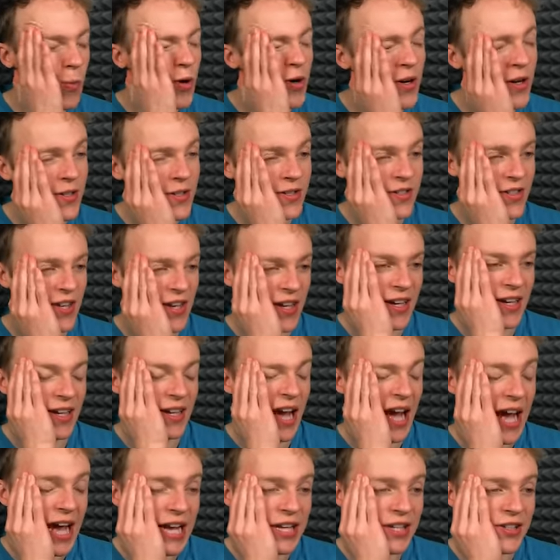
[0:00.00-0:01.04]

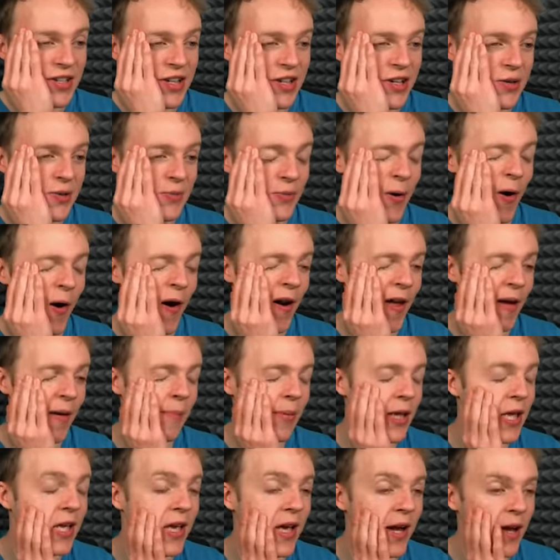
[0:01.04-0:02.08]
water. I don't want to
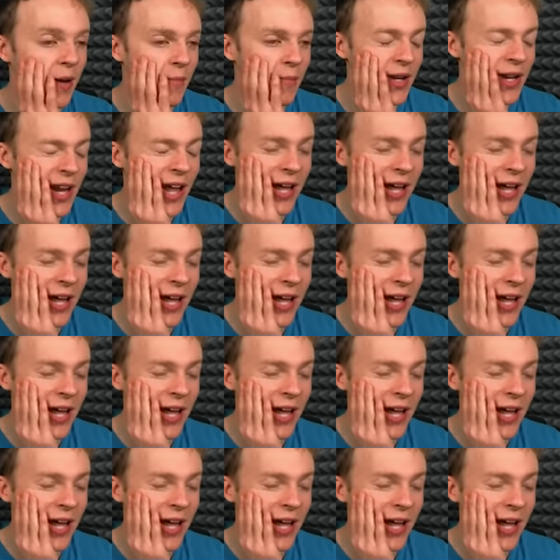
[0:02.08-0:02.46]
become